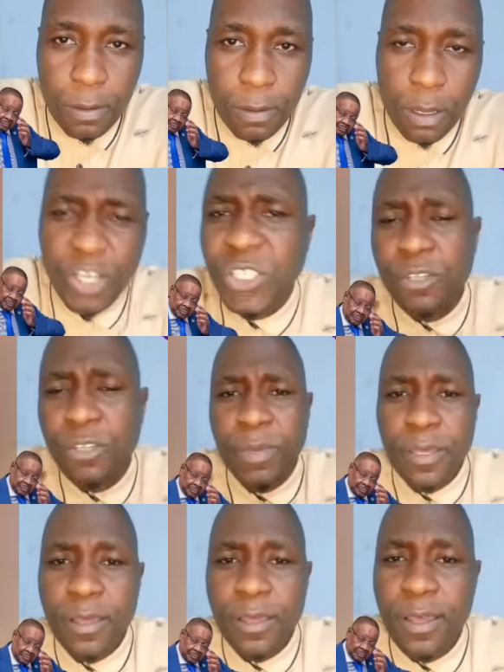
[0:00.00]
Listen to me.
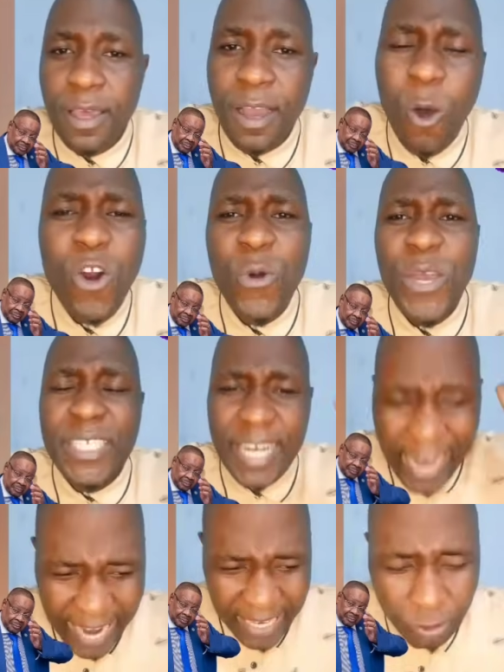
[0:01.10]
Always
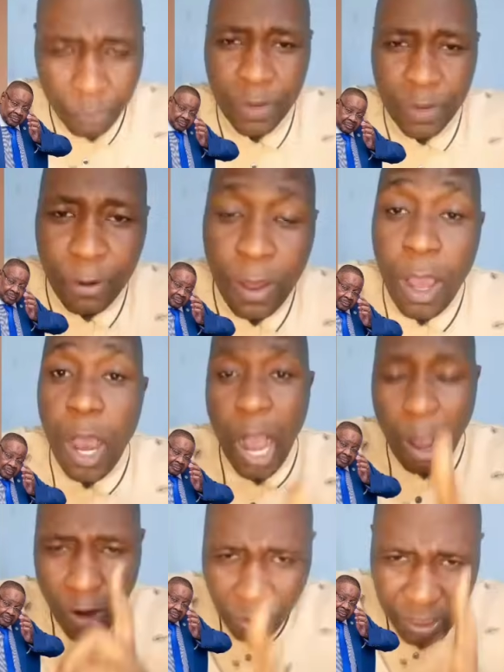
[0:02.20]
right will prevail. I
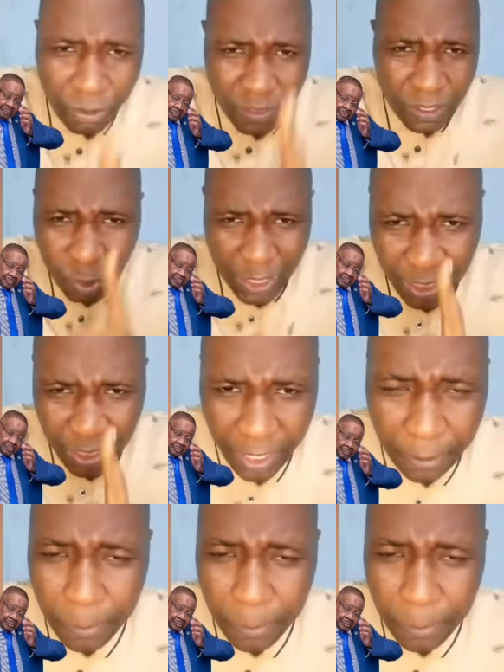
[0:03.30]
want to tell you this once again.